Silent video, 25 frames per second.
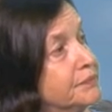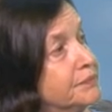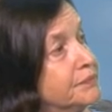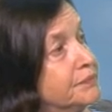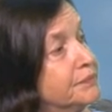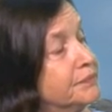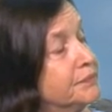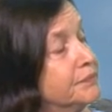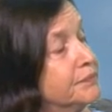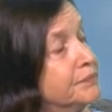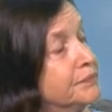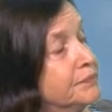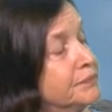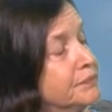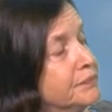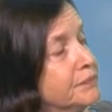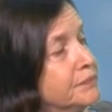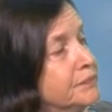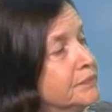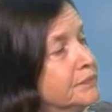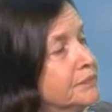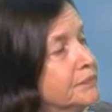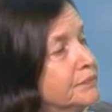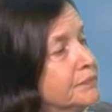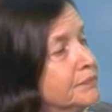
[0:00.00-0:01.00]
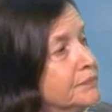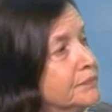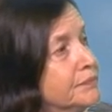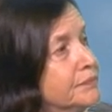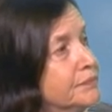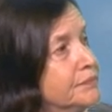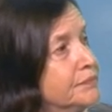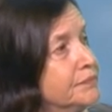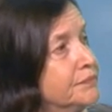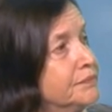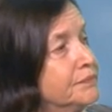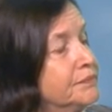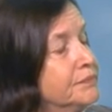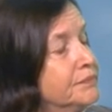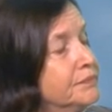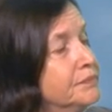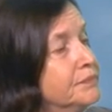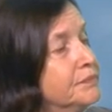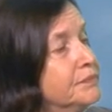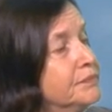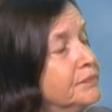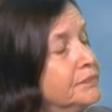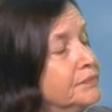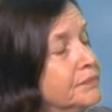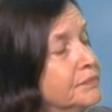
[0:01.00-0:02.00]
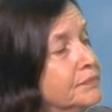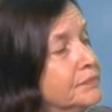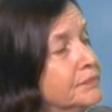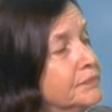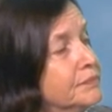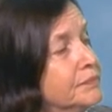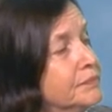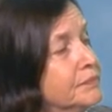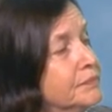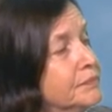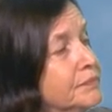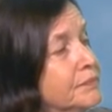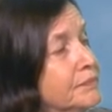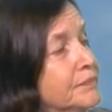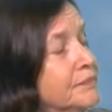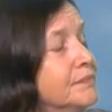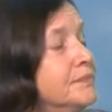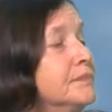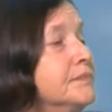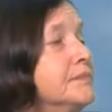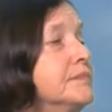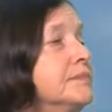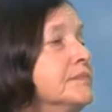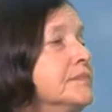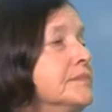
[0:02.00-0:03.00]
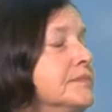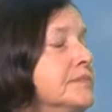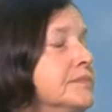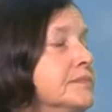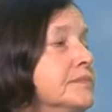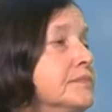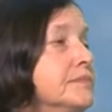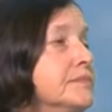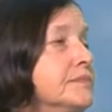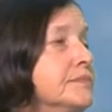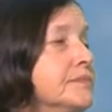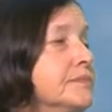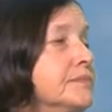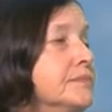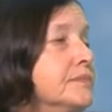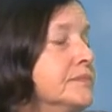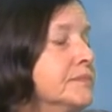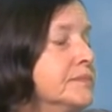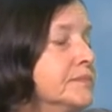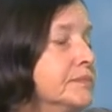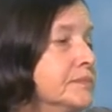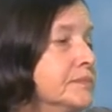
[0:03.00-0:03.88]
(silent)